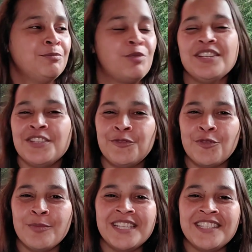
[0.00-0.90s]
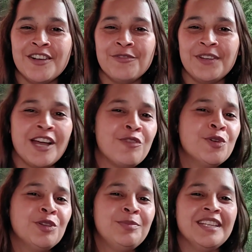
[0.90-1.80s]
present for myself, and I
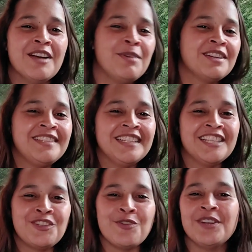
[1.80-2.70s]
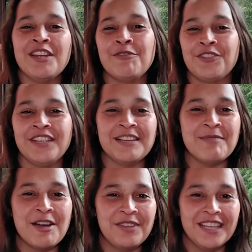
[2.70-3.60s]
will be unboxing and showing everything
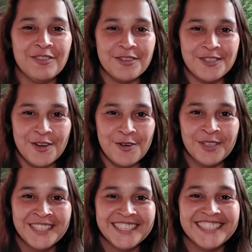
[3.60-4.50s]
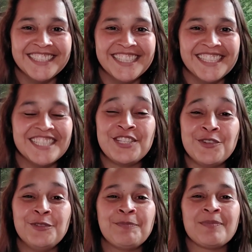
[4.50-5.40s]
about that also
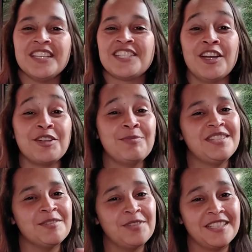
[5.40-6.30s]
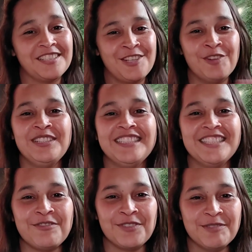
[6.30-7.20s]
soon. It's gonna be something totally
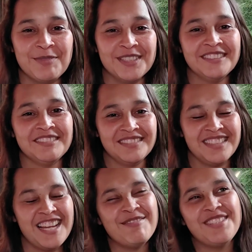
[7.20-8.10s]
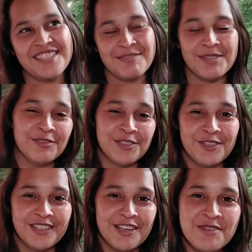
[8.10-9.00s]
different, but I'm just a bit of a
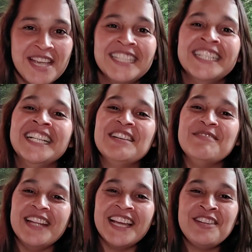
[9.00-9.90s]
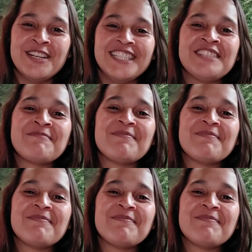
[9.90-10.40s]
nerd that way. But anyways,